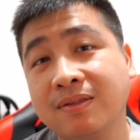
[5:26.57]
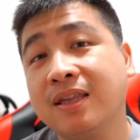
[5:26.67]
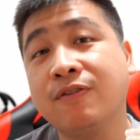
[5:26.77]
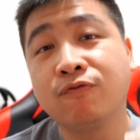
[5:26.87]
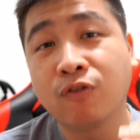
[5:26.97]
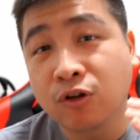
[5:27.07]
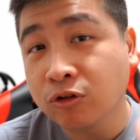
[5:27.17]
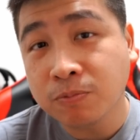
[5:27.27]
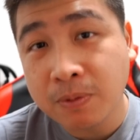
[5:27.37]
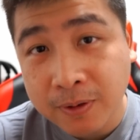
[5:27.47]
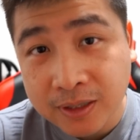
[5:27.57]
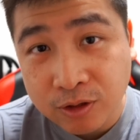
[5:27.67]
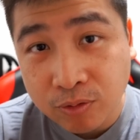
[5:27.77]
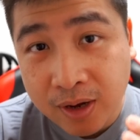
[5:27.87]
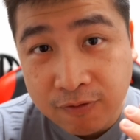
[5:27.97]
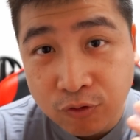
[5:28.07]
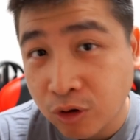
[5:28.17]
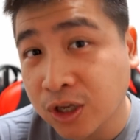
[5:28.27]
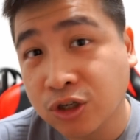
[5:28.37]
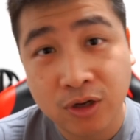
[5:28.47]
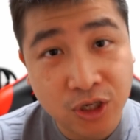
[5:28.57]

if for those people that don't have knowledge of